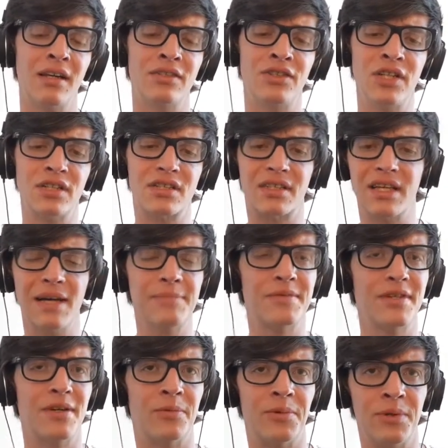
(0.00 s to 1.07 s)
just kept
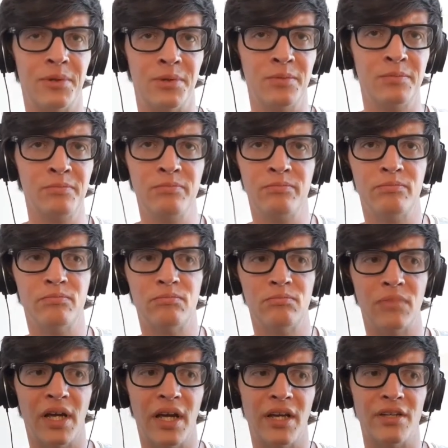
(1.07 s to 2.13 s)
in a room
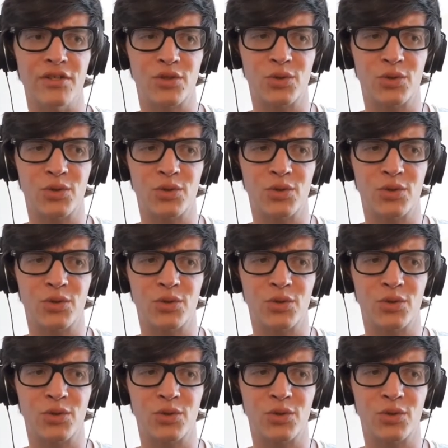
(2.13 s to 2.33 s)
and